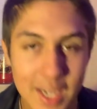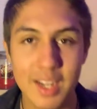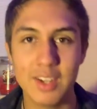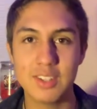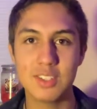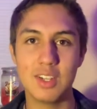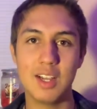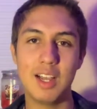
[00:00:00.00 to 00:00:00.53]
I
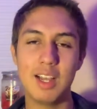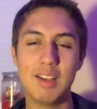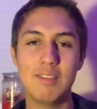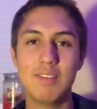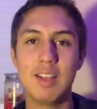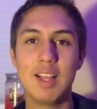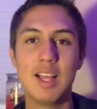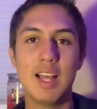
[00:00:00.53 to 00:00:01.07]
also have
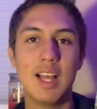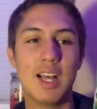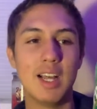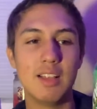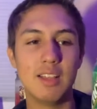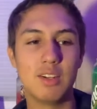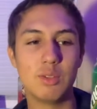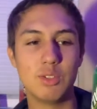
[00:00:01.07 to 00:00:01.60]
a
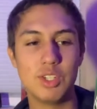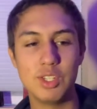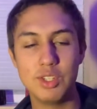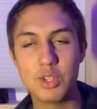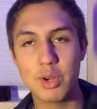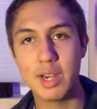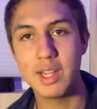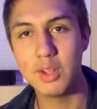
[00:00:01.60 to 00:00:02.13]
little
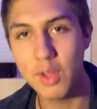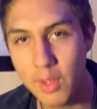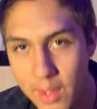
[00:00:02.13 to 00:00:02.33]
ginger ale.